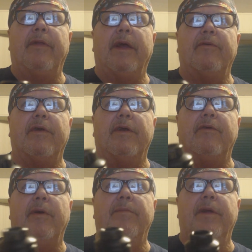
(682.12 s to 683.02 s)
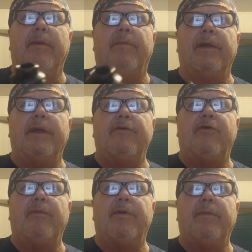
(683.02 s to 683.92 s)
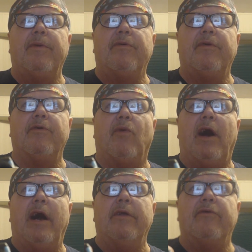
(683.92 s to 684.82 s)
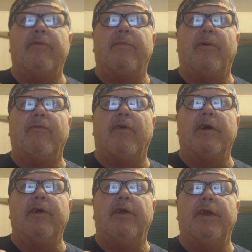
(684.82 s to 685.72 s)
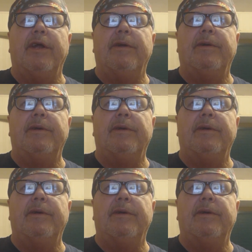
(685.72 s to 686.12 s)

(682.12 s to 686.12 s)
things in the drip tip, but this drip tip isn't as wide as the profile Unity.